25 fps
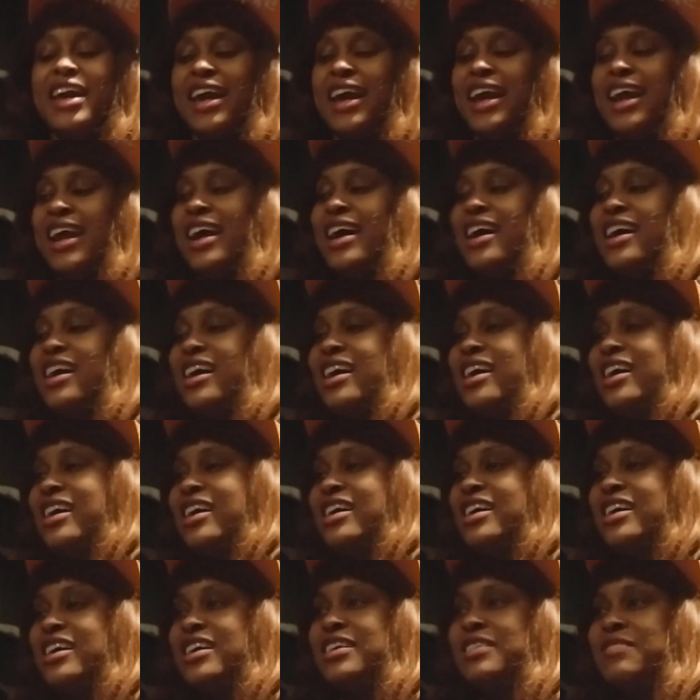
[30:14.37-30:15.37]
and
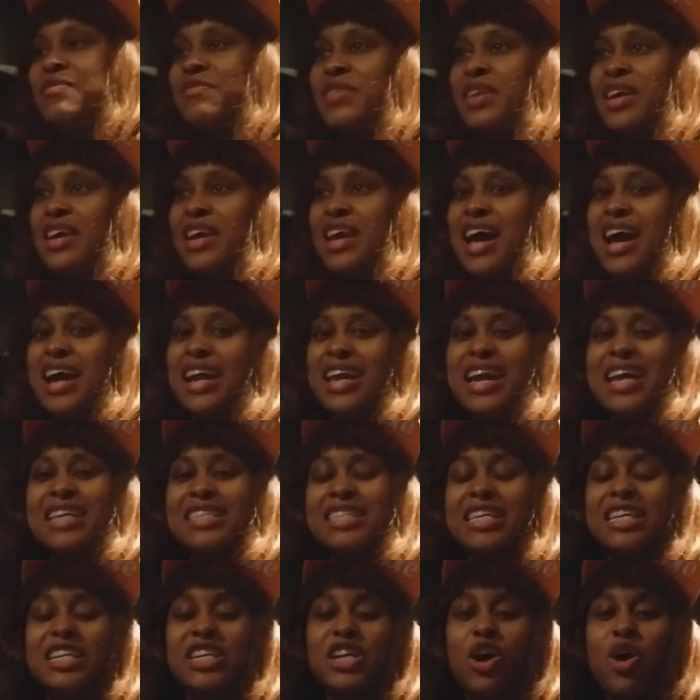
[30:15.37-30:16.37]
uh I guess
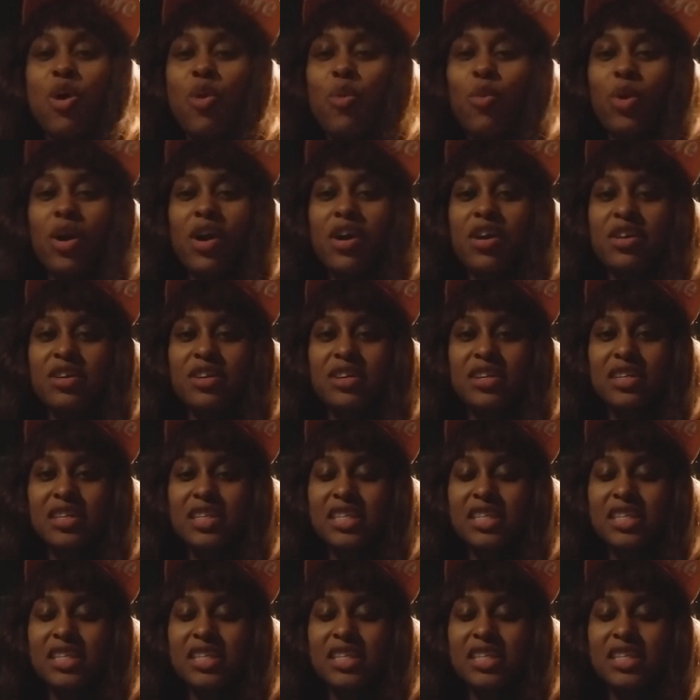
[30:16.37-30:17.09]
he don't work